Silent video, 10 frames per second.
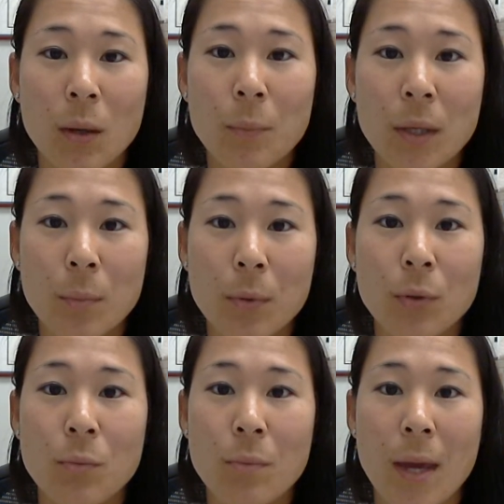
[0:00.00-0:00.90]
people
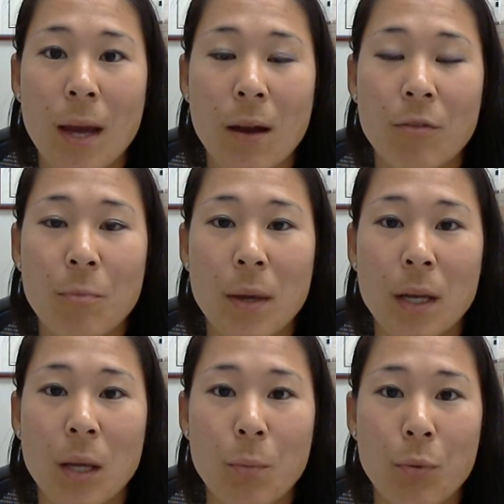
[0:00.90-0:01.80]
who may have been
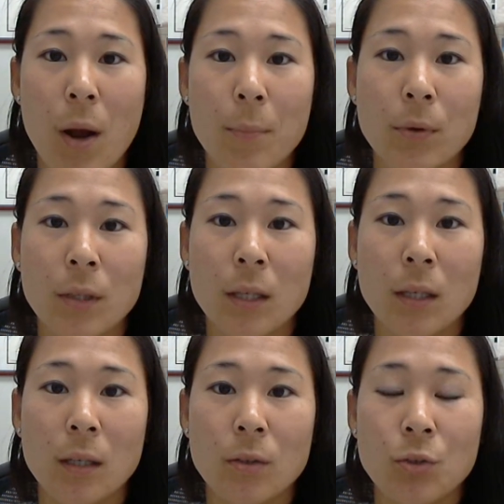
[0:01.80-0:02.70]

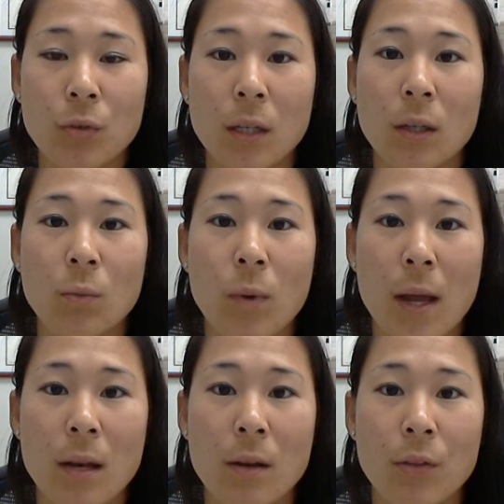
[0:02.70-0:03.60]
improperly treated when